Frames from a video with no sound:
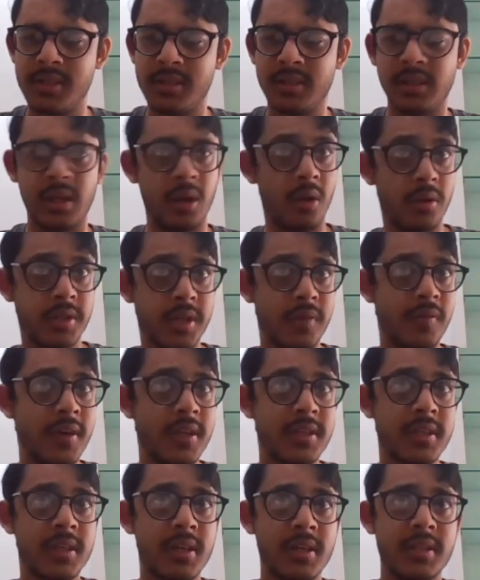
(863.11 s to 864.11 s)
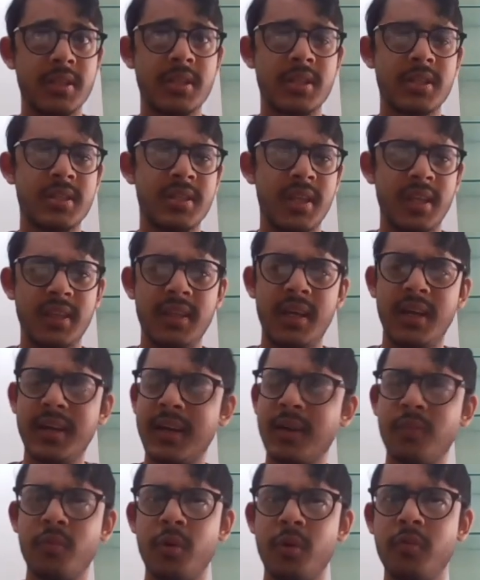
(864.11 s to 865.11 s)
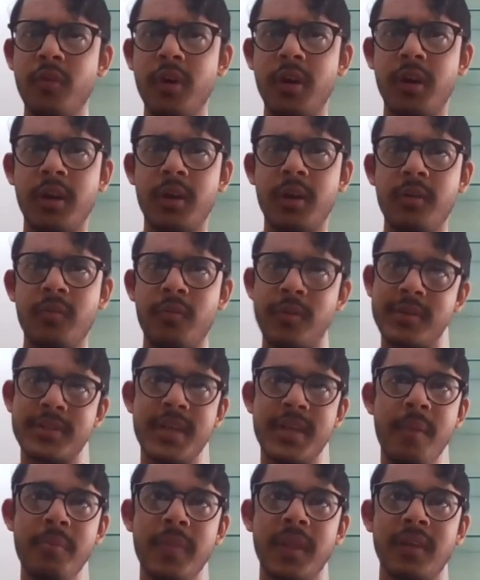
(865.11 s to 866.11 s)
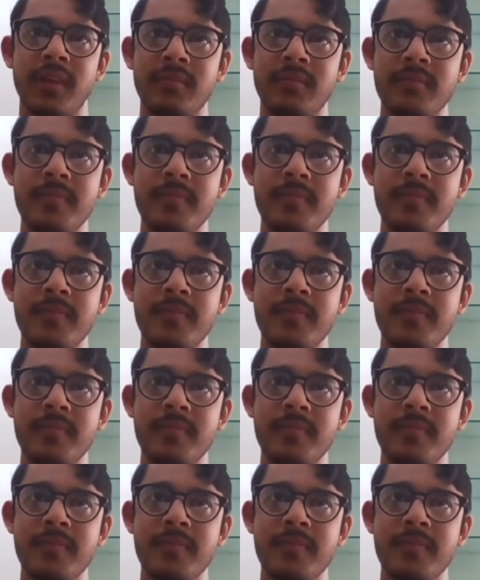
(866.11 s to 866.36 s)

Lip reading: The logic we discussed said that it would work. What's happening?